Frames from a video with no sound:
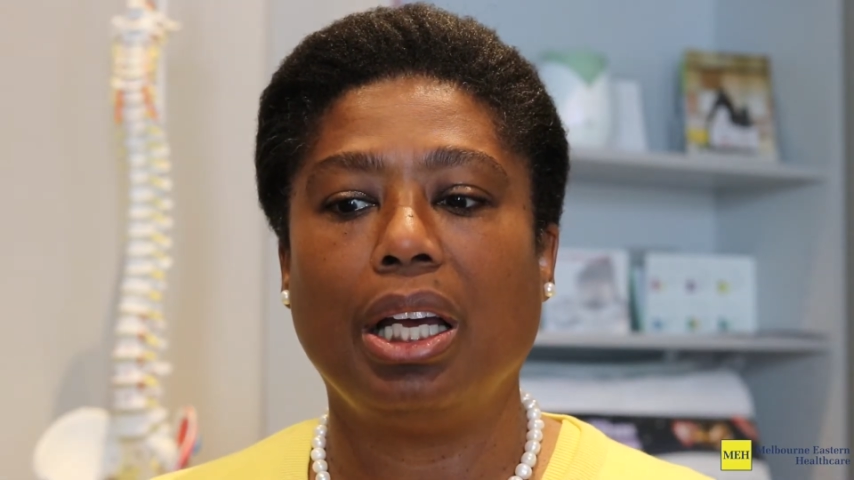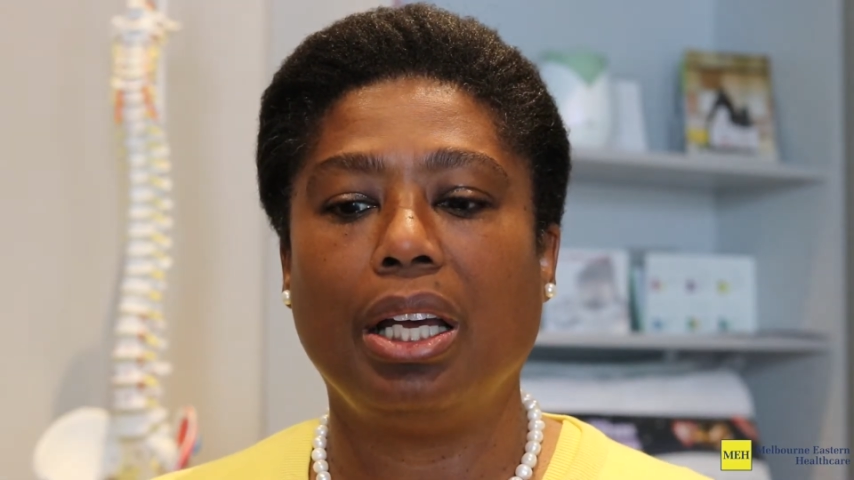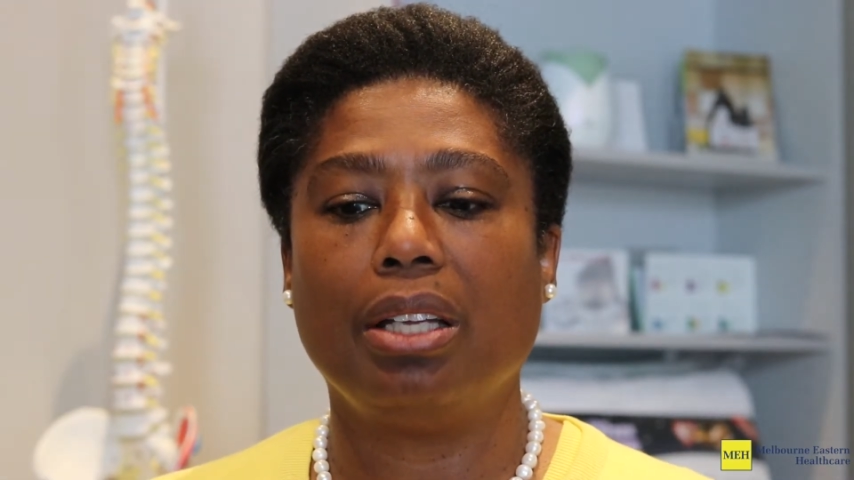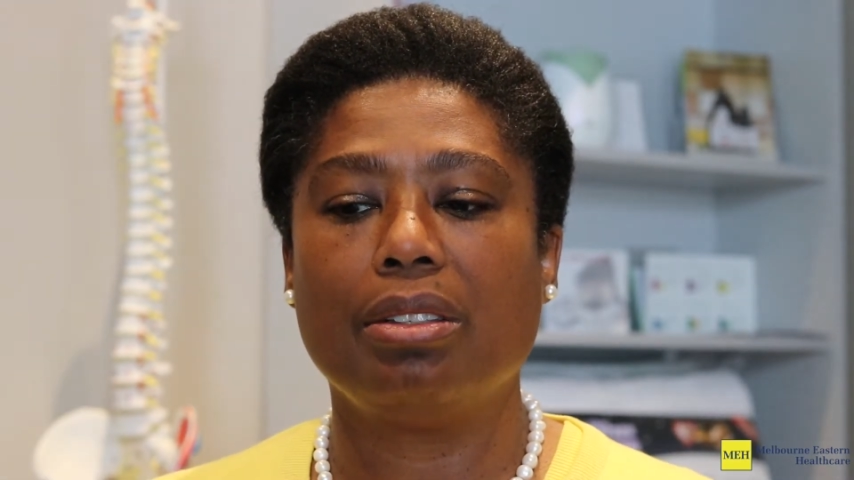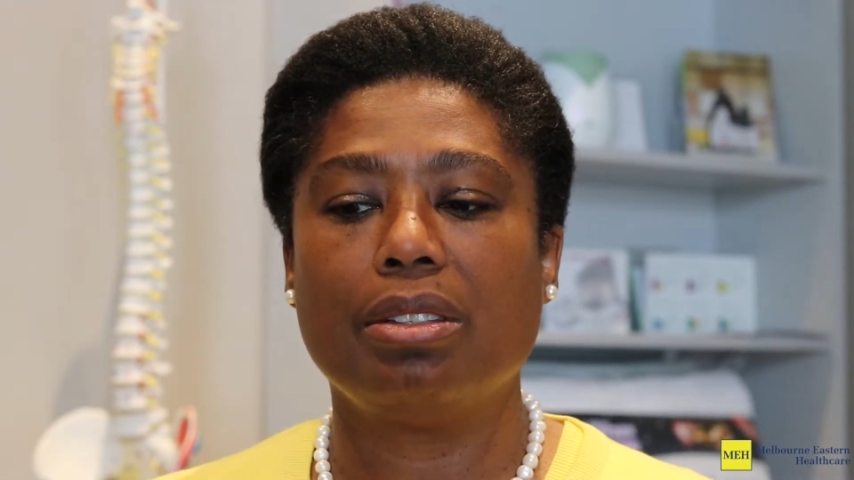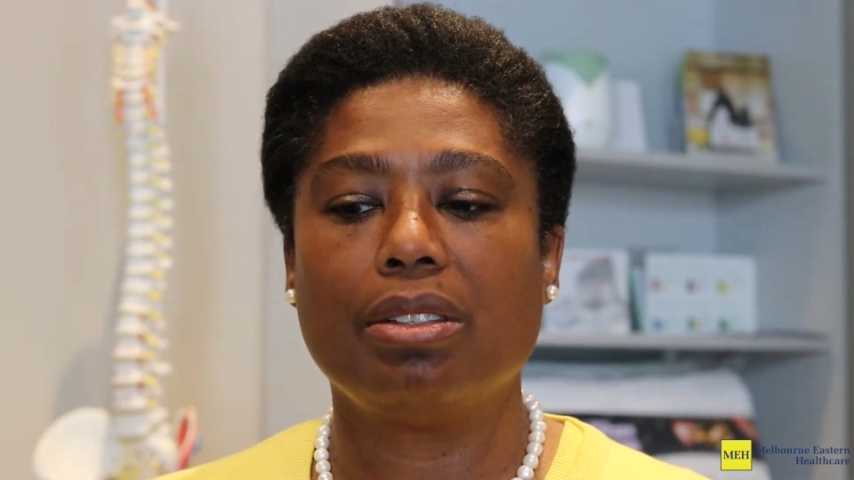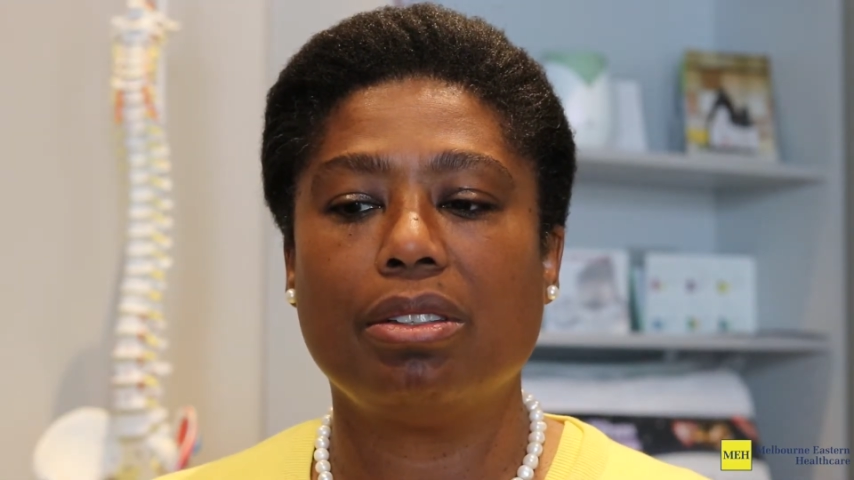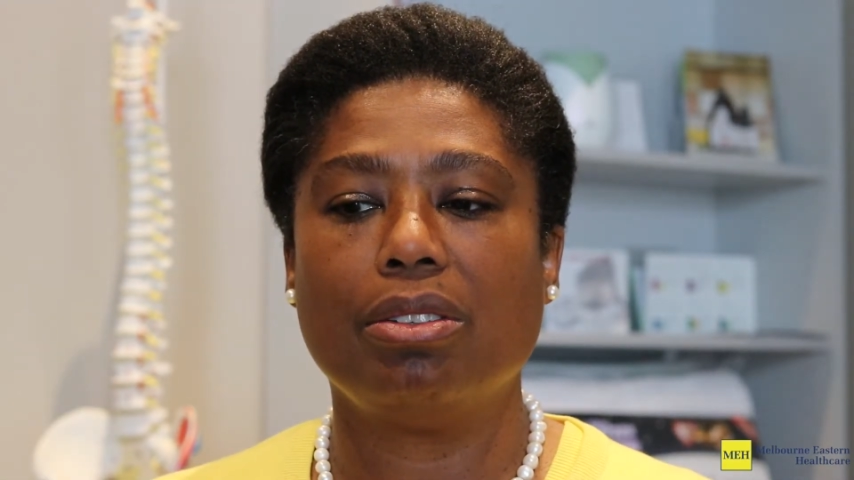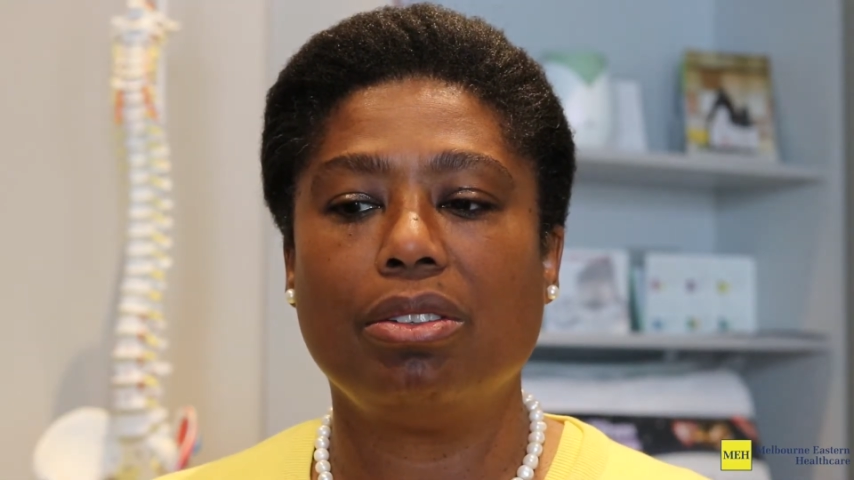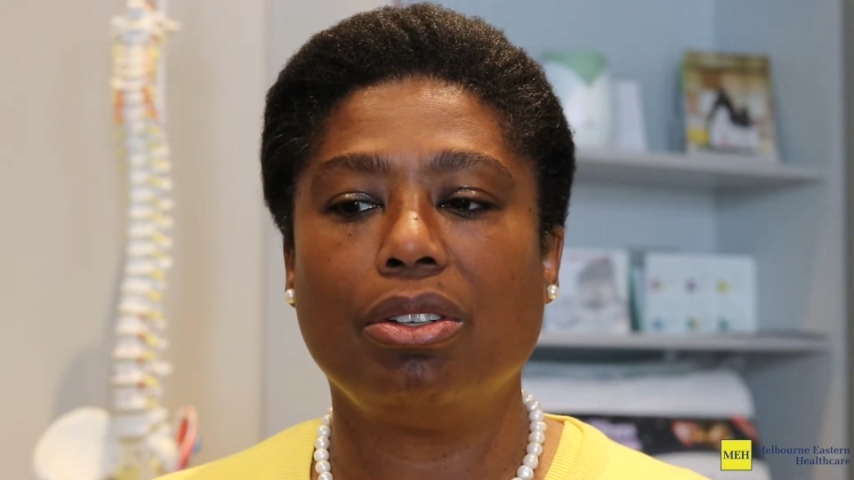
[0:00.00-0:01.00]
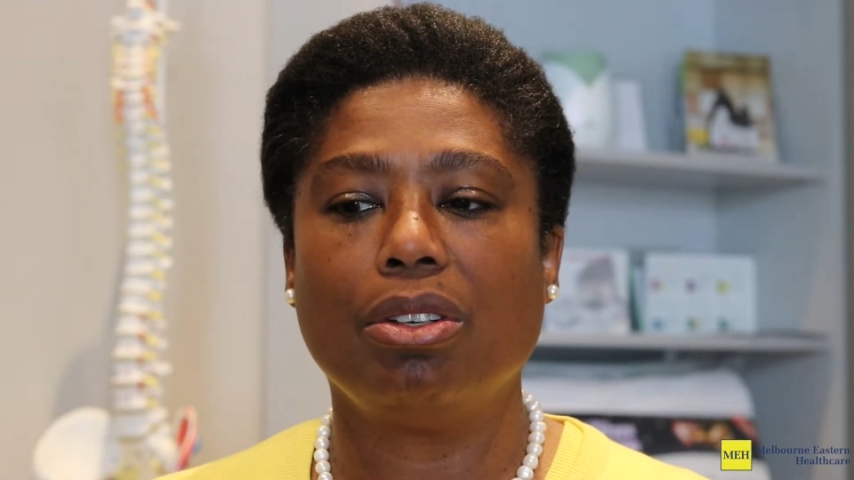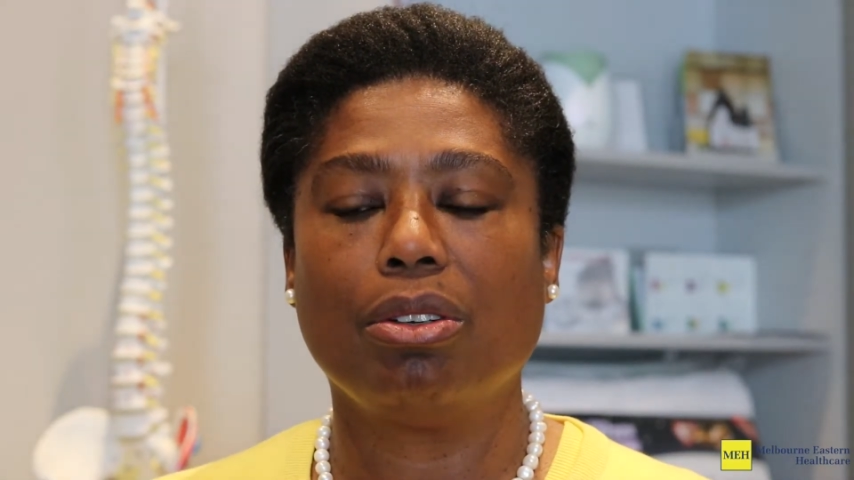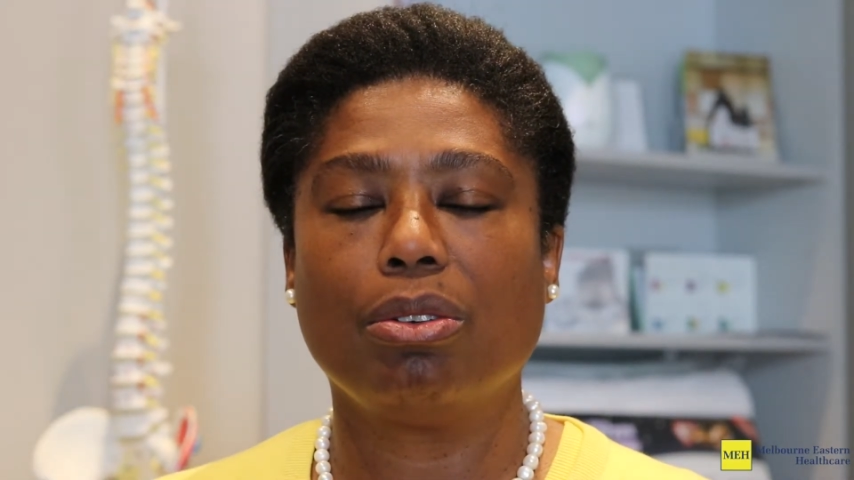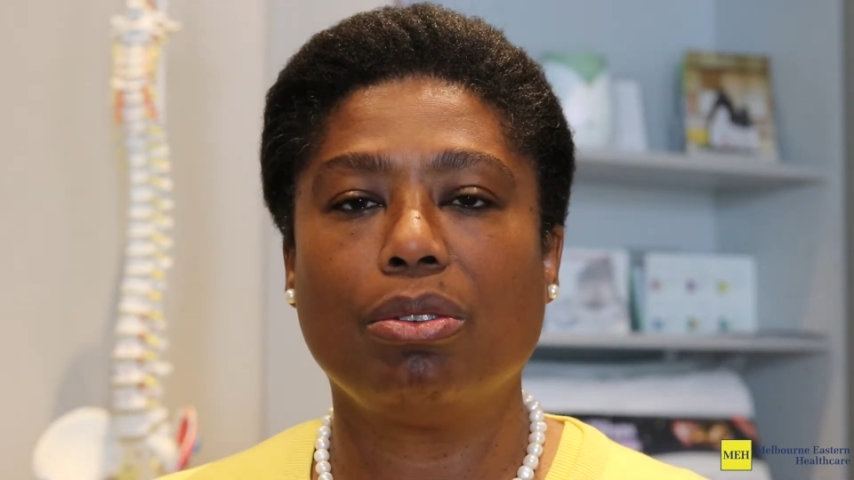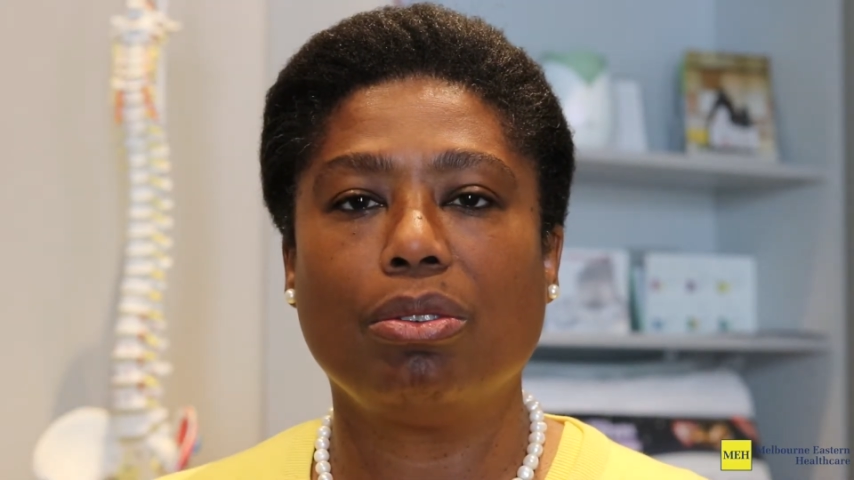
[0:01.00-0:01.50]
And, you
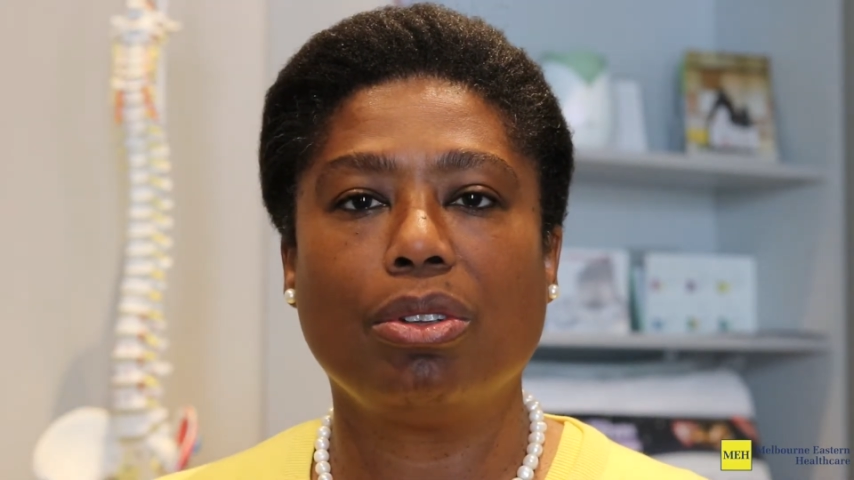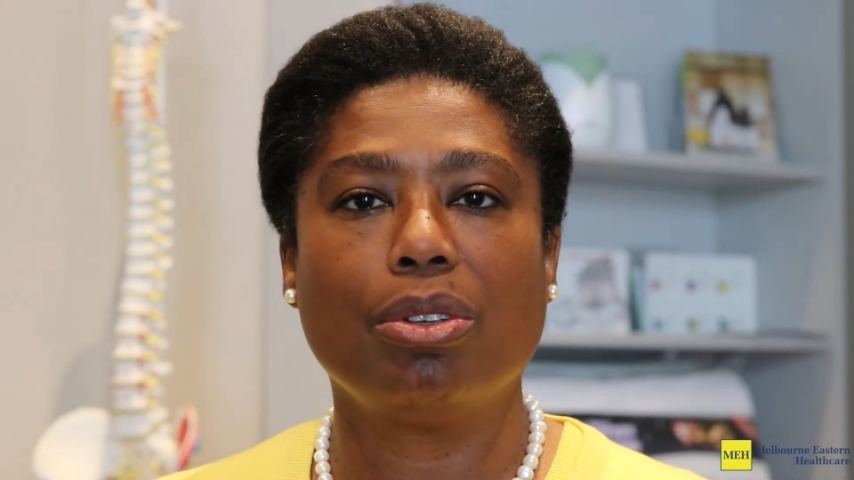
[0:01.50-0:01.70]
know,